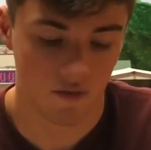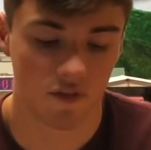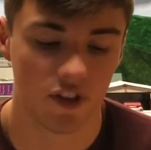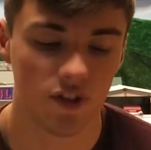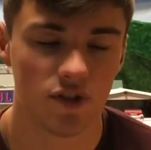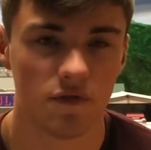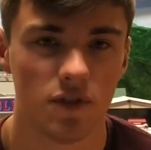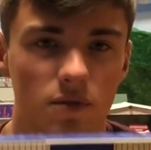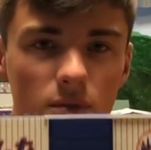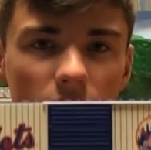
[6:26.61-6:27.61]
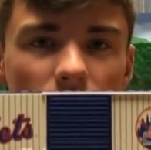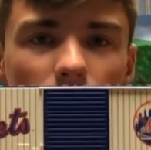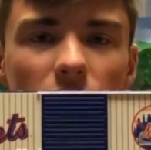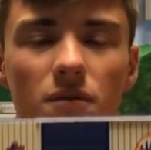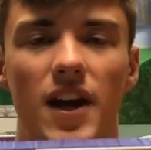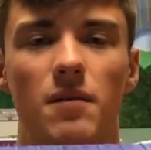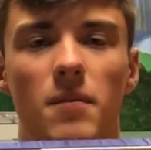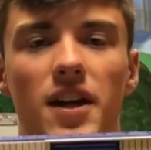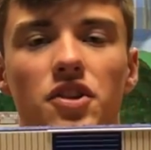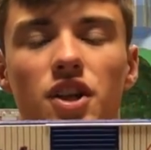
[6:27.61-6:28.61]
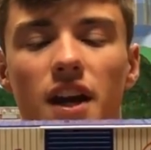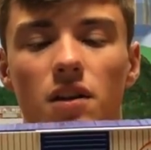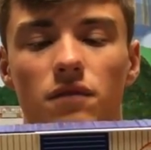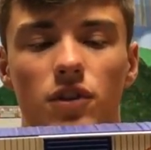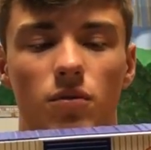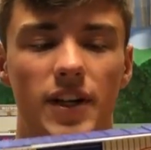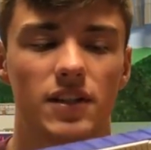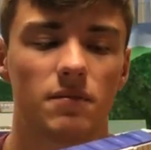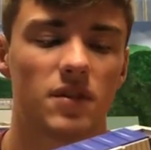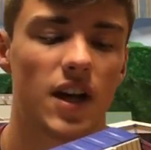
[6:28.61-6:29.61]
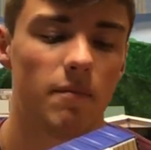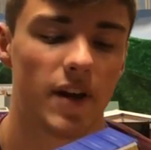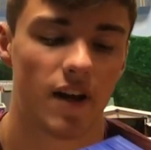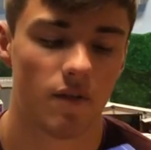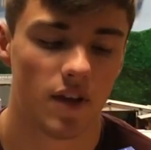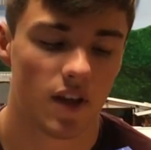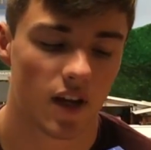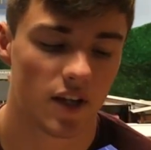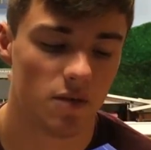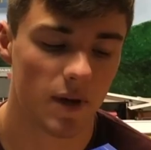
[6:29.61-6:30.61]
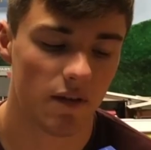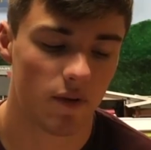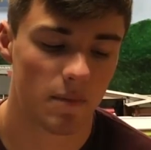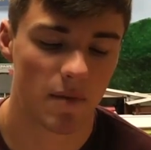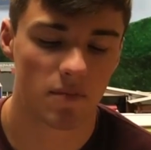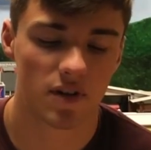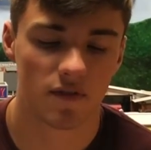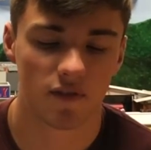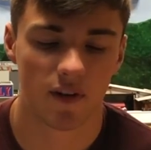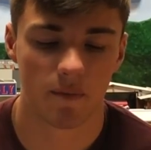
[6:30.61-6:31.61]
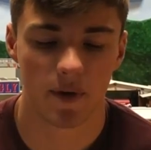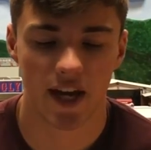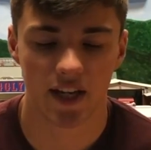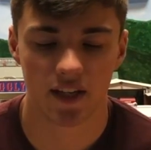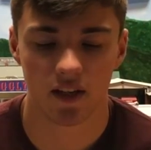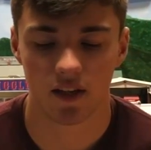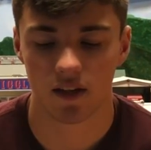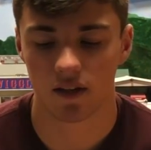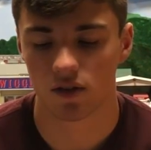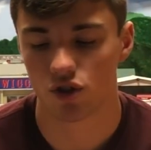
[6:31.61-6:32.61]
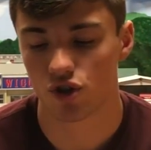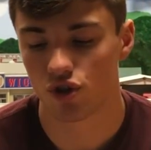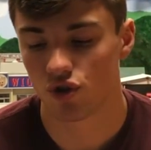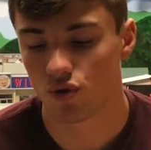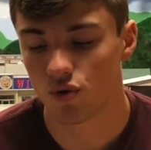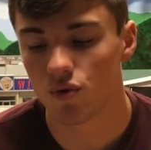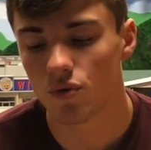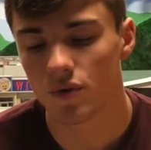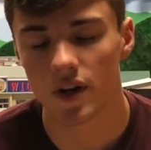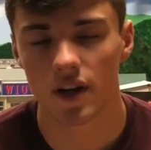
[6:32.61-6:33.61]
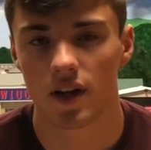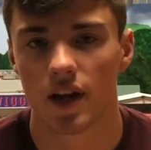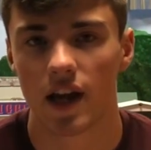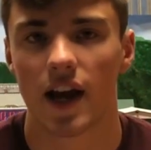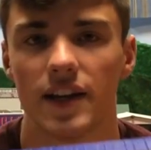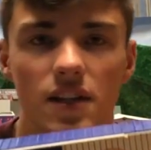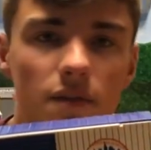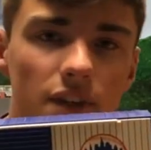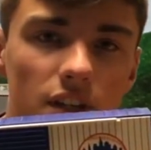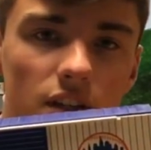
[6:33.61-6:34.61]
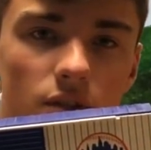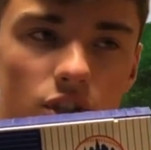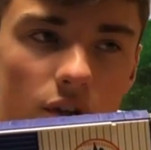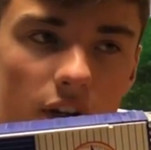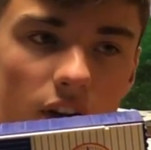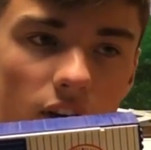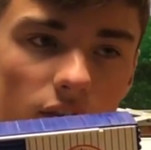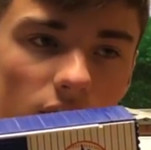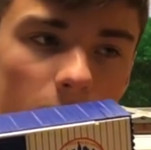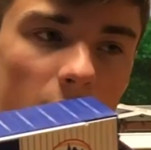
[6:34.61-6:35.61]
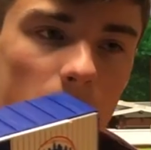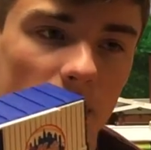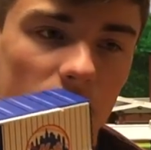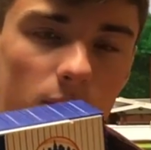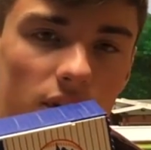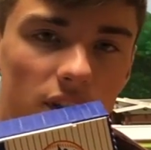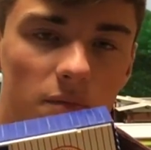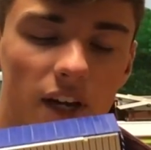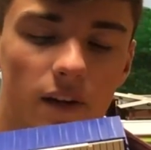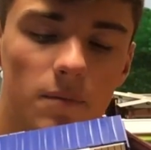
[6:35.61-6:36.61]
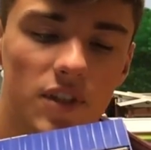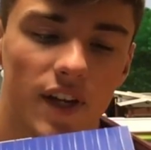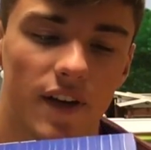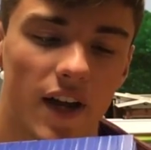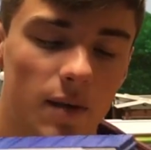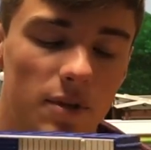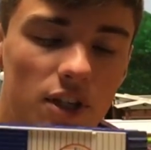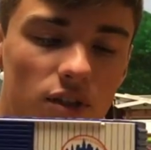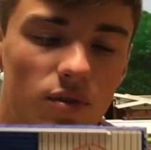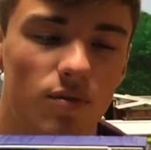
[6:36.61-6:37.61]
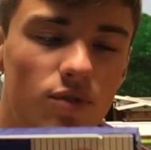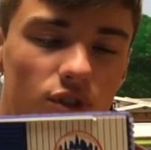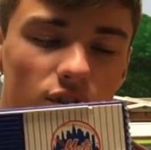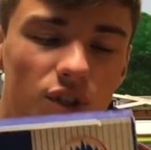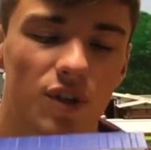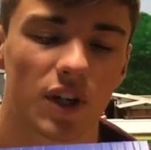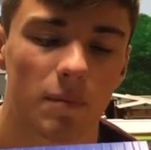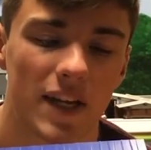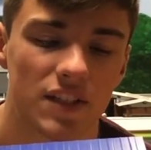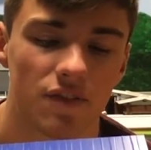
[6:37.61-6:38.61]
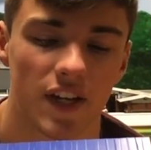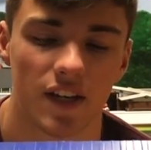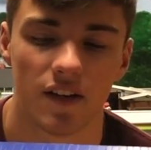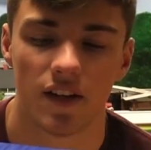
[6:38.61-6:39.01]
For those of you who have been around my channel for quite some time now, you might remember from back in June, I did a video showing off all my baseball themed items, and I am a huge New York Mets fan.